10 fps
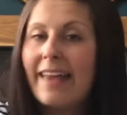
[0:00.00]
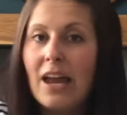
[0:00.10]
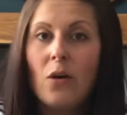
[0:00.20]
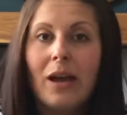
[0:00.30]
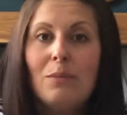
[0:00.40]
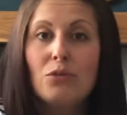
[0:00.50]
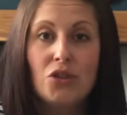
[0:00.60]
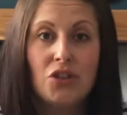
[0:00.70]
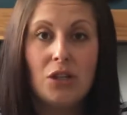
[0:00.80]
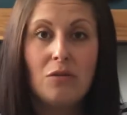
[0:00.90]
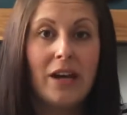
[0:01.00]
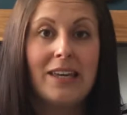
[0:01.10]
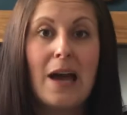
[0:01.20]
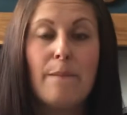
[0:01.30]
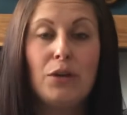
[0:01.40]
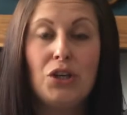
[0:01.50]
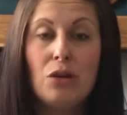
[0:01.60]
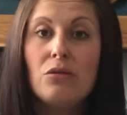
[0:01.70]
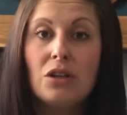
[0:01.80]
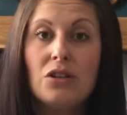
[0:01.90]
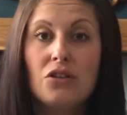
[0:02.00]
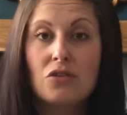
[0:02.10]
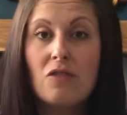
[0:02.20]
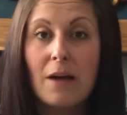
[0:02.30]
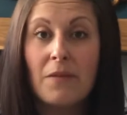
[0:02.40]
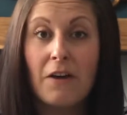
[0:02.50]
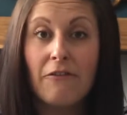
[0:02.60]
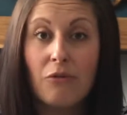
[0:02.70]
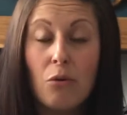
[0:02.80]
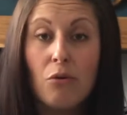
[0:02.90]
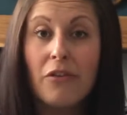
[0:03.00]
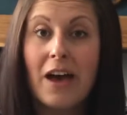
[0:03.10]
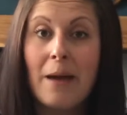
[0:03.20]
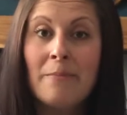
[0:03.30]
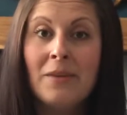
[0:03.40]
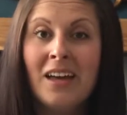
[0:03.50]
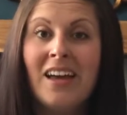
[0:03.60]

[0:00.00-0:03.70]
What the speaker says: They're not able to do that yet, but you can describe that for them.